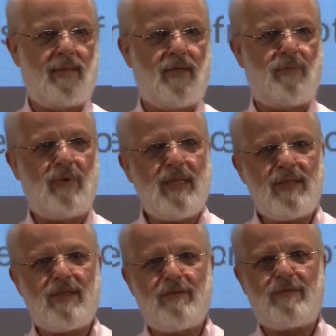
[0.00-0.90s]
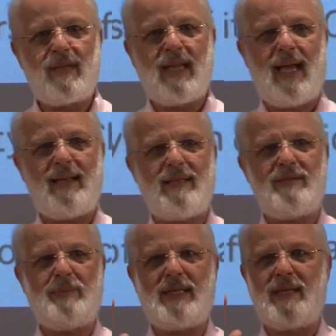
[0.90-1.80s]
The reason for that
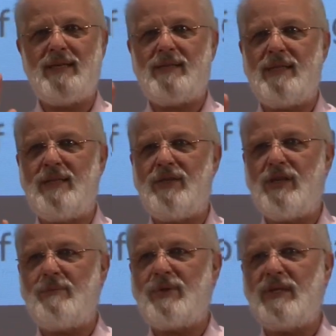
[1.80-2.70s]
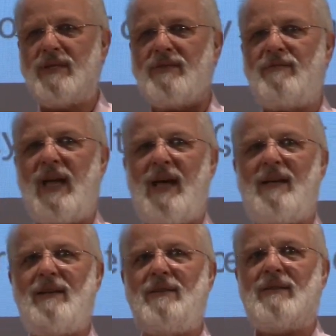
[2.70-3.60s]
is because the Egyptians
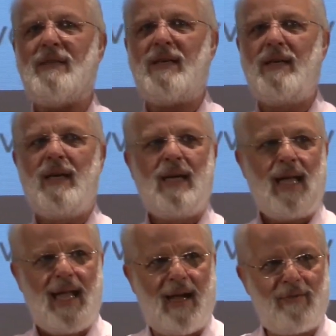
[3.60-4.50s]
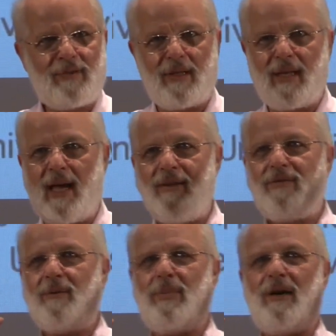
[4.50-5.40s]
valued the afterlife
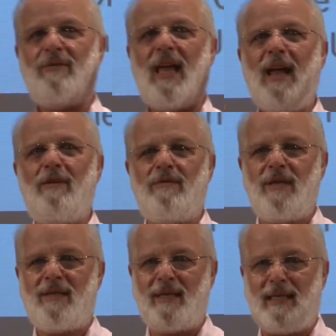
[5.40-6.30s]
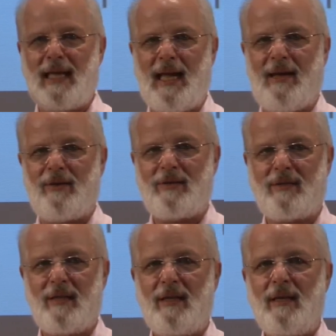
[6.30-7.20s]
above everything else.